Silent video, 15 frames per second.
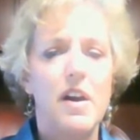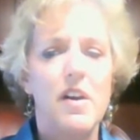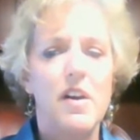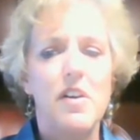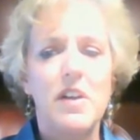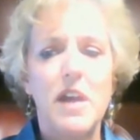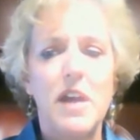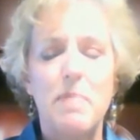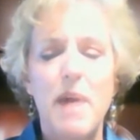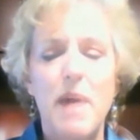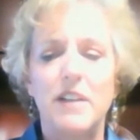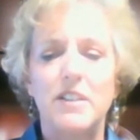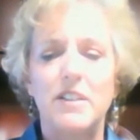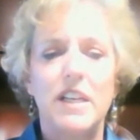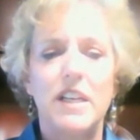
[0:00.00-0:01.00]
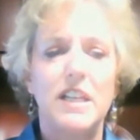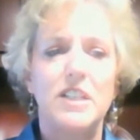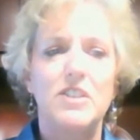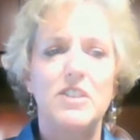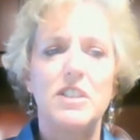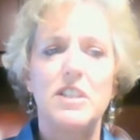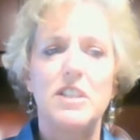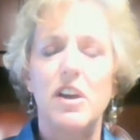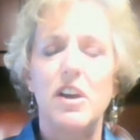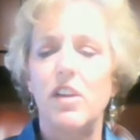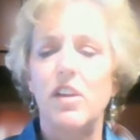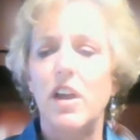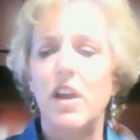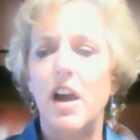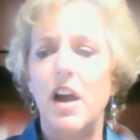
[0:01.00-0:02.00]
okay, Patrick, can you still
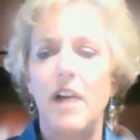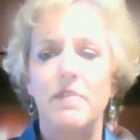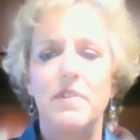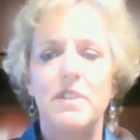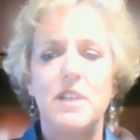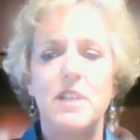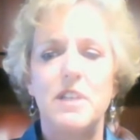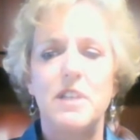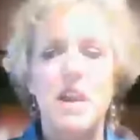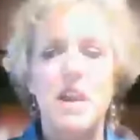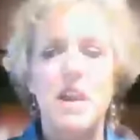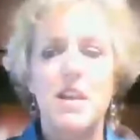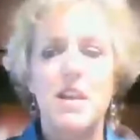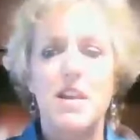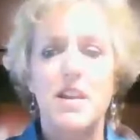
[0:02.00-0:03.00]
see me?